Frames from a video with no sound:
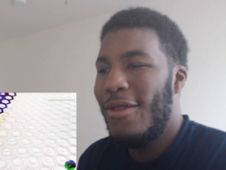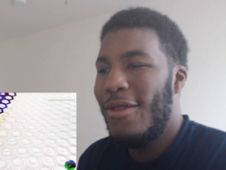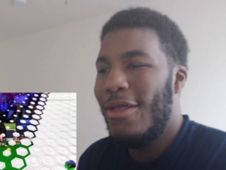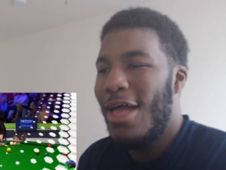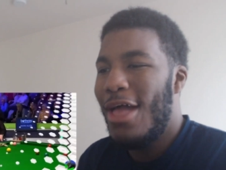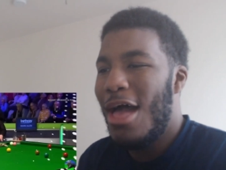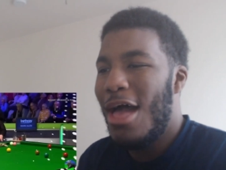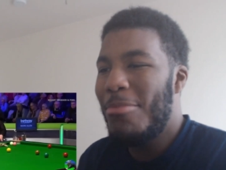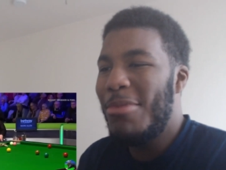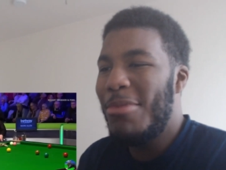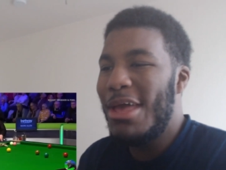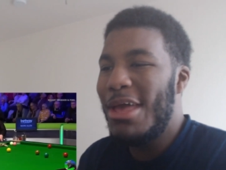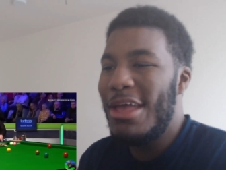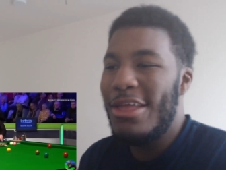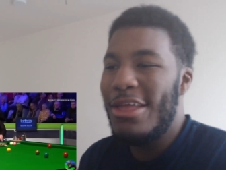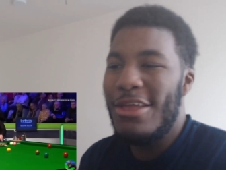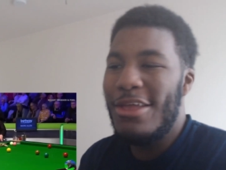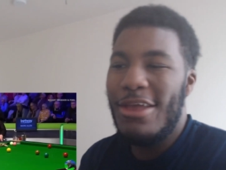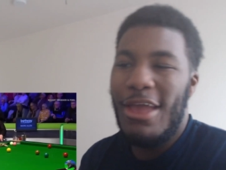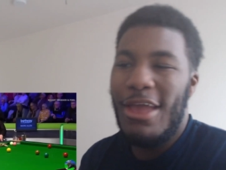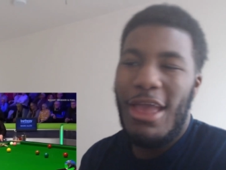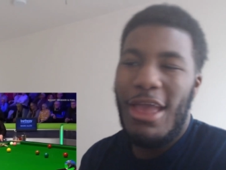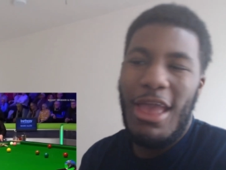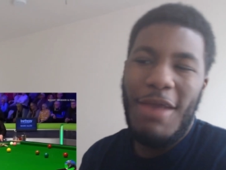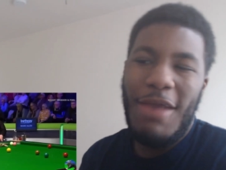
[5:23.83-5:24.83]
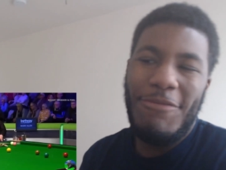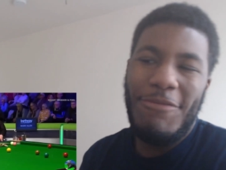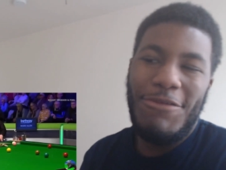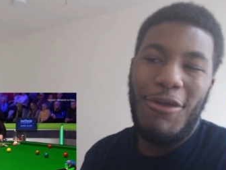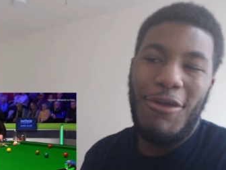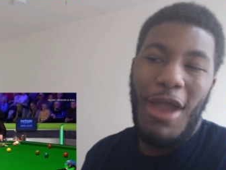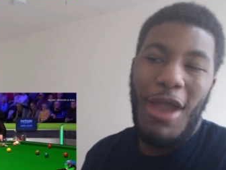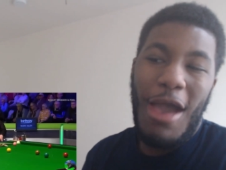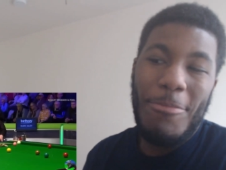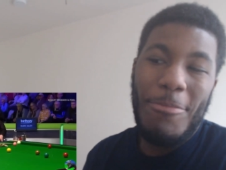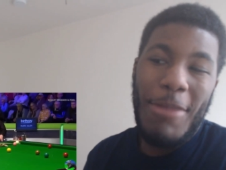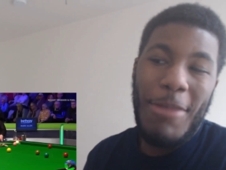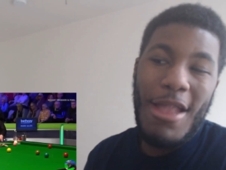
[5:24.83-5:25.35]
I mean, if you
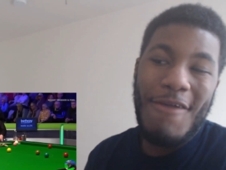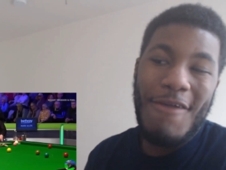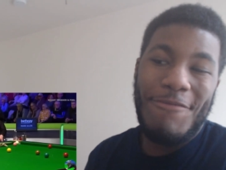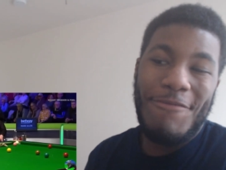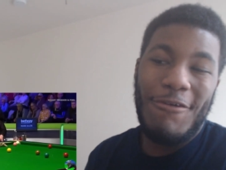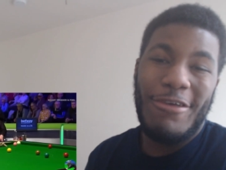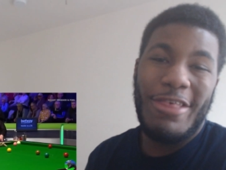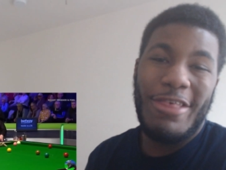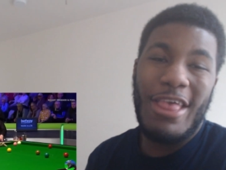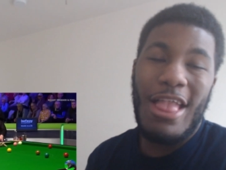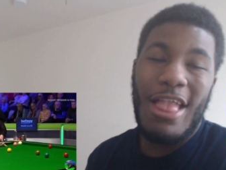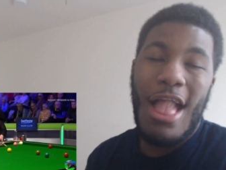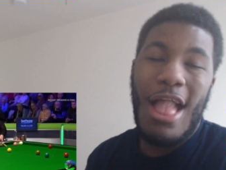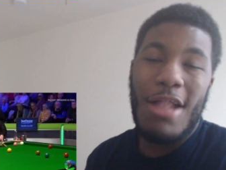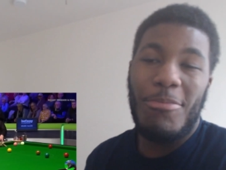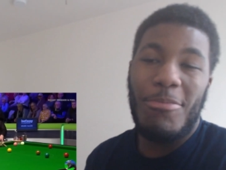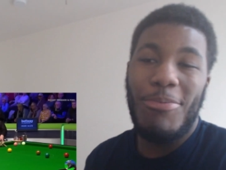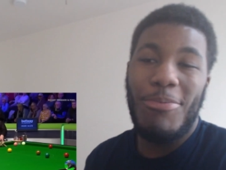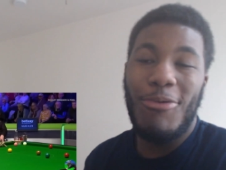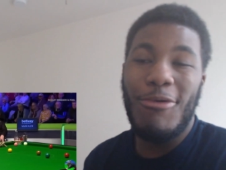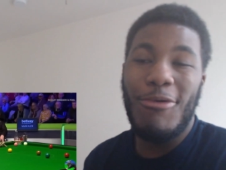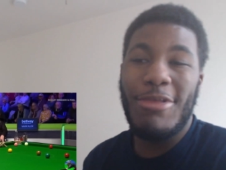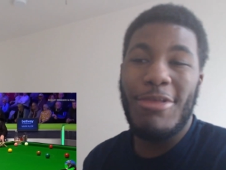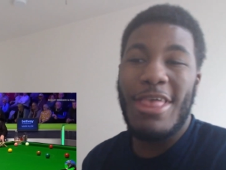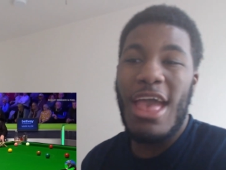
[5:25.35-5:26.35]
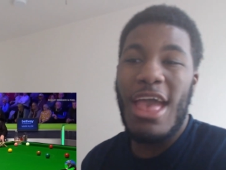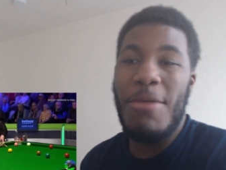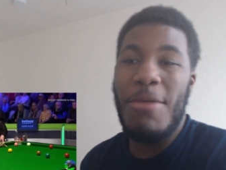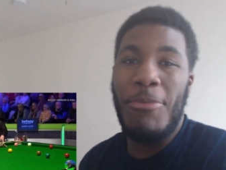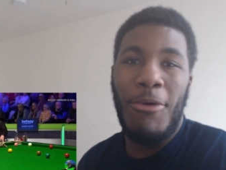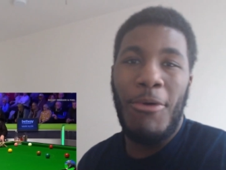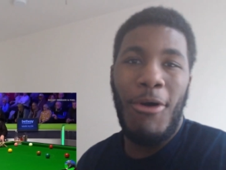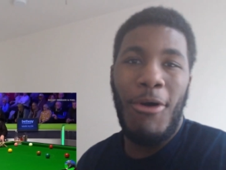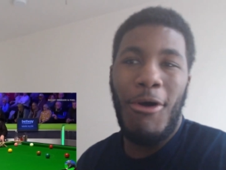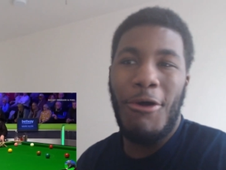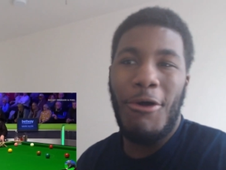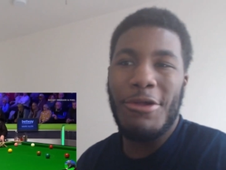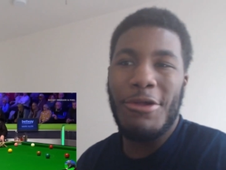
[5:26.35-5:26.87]
I mean if you're sitting at a pool
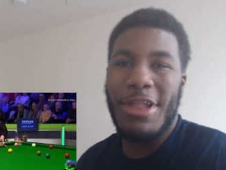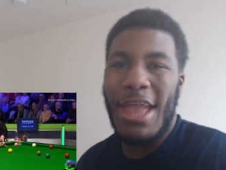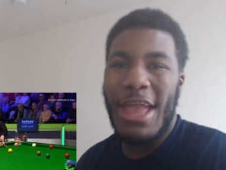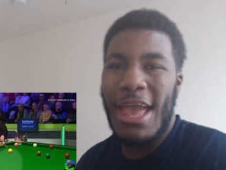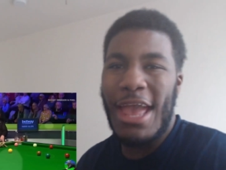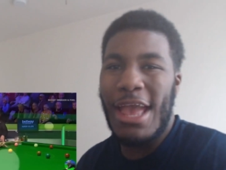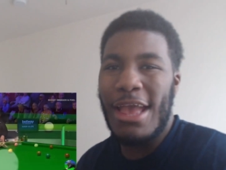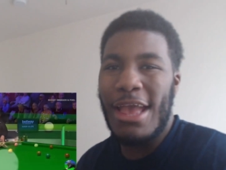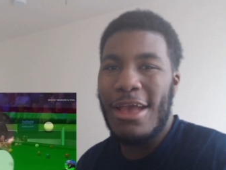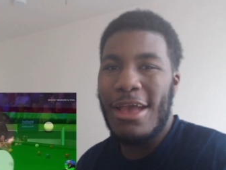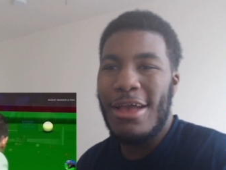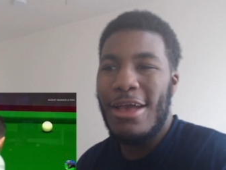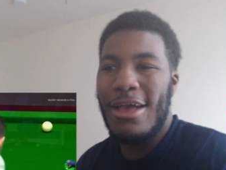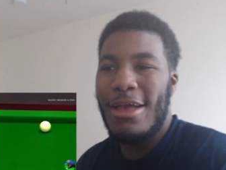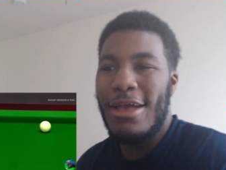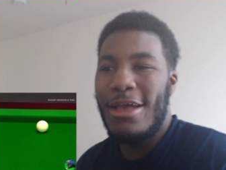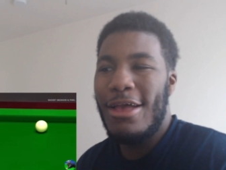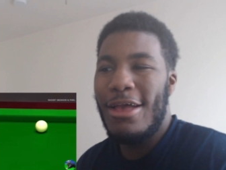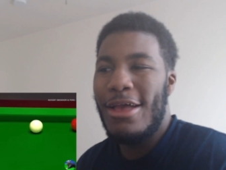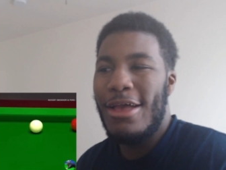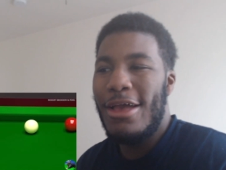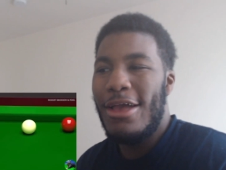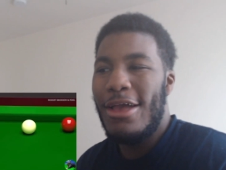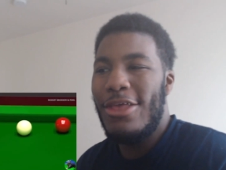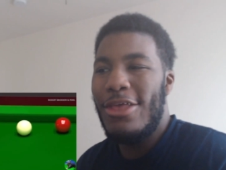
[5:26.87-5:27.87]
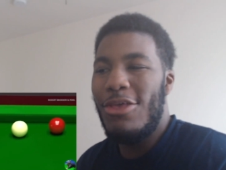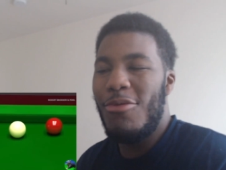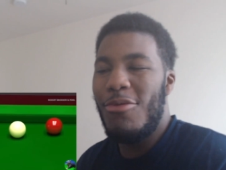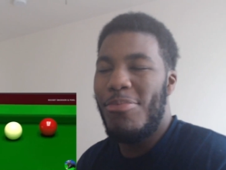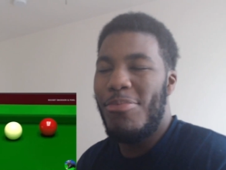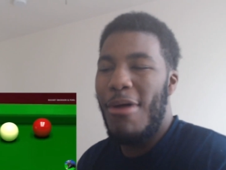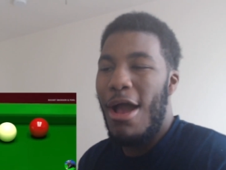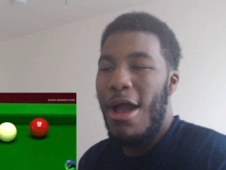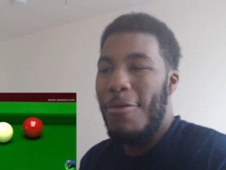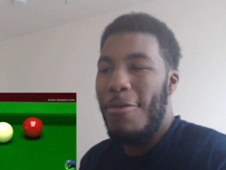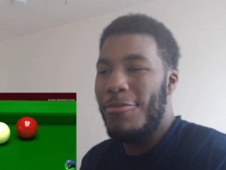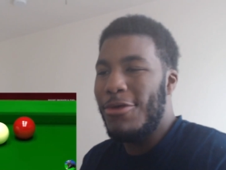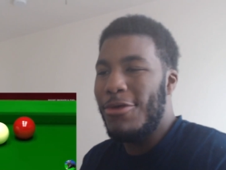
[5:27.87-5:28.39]
table all day, years of You
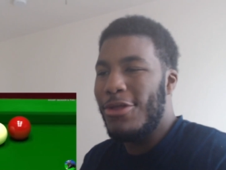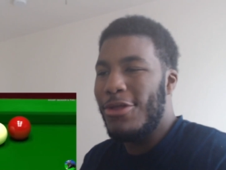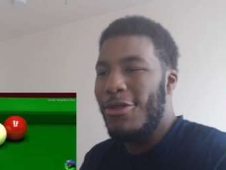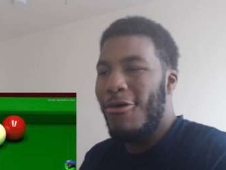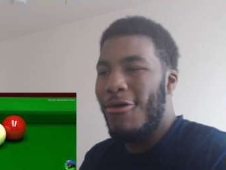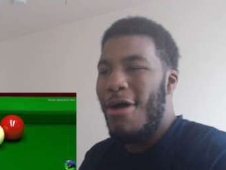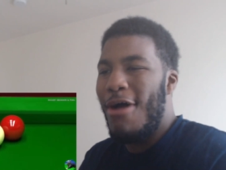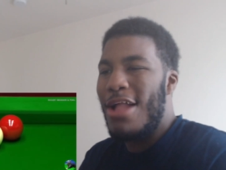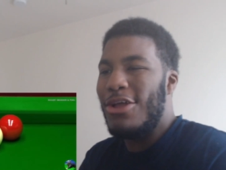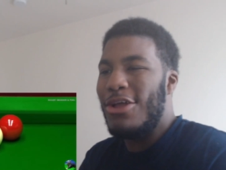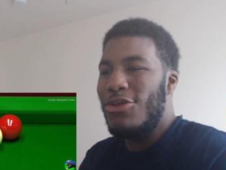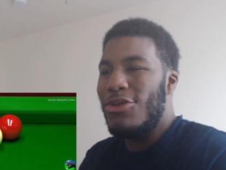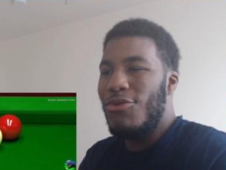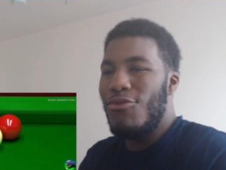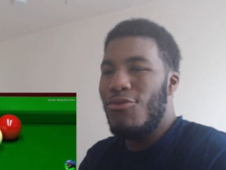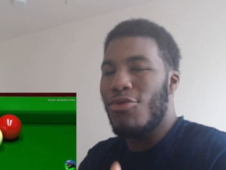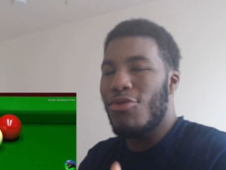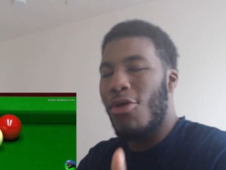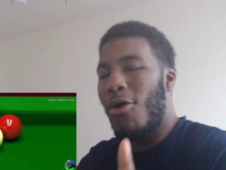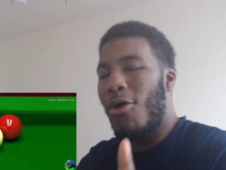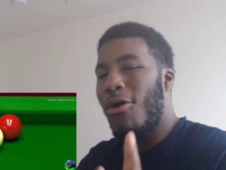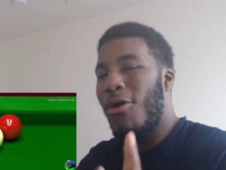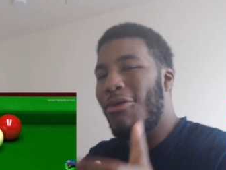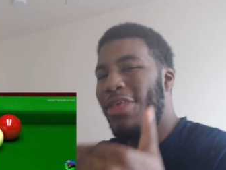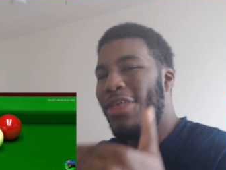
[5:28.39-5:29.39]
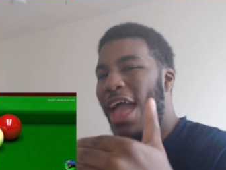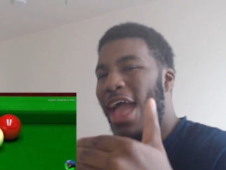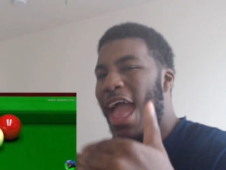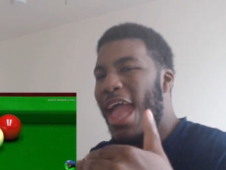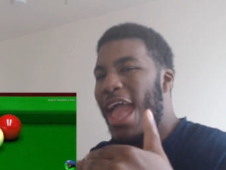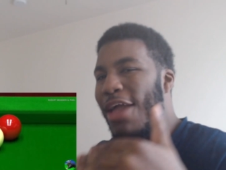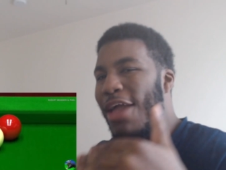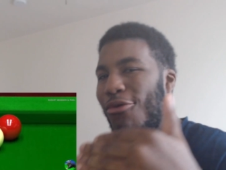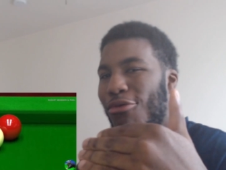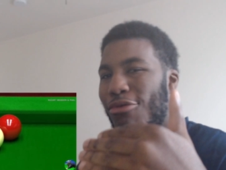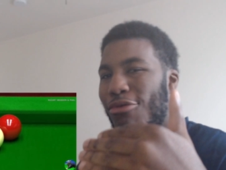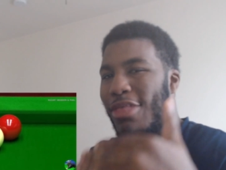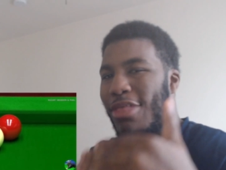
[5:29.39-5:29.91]
probably know how to use all the
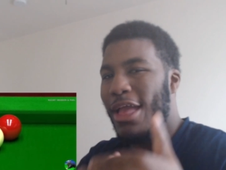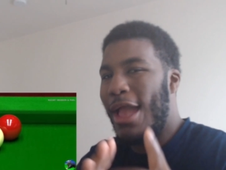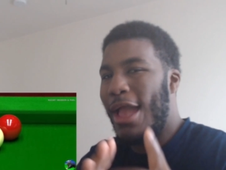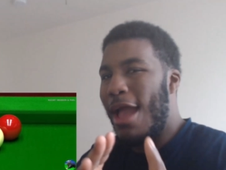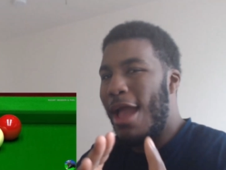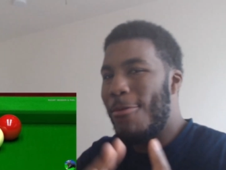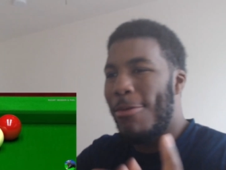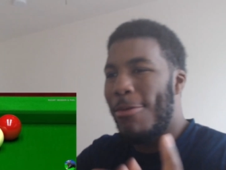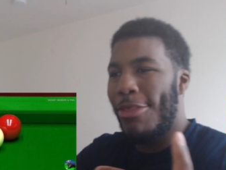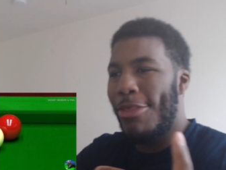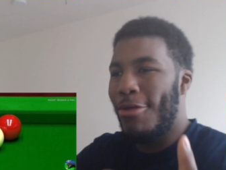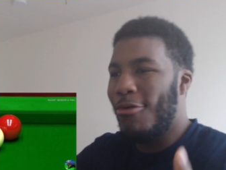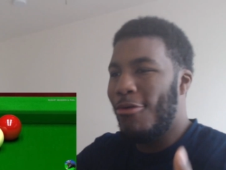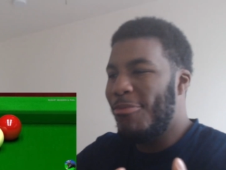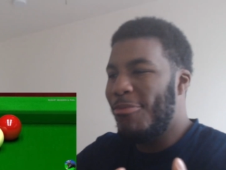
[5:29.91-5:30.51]
angles, like every little